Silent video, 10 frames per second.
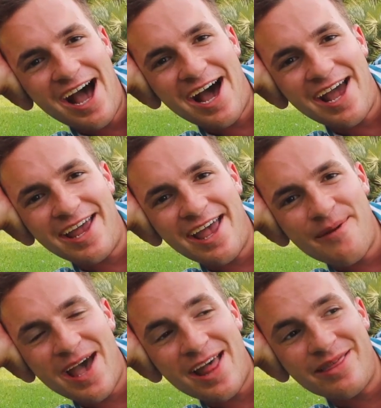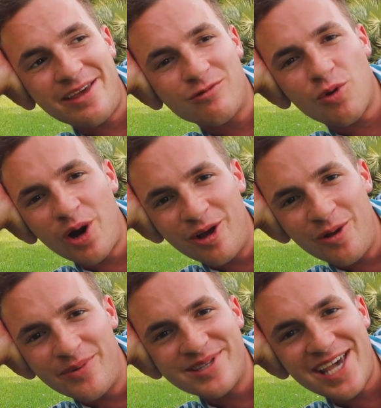I am at the
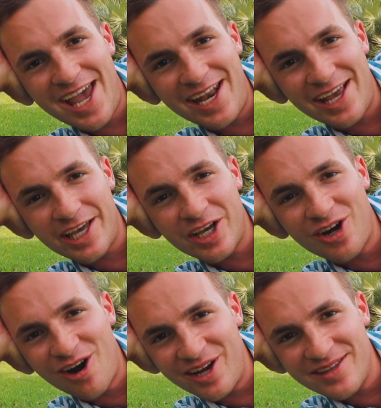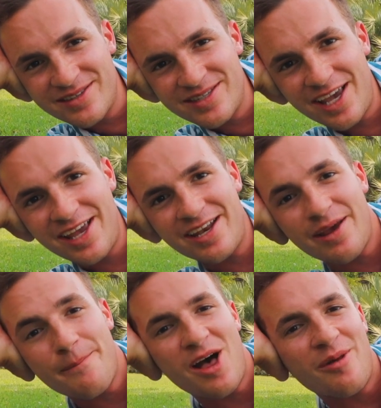Royal Botanic Gardens in
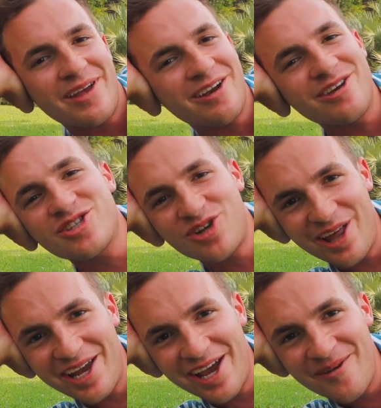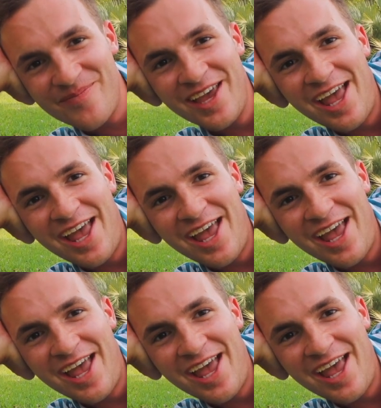Melbourne, Australia.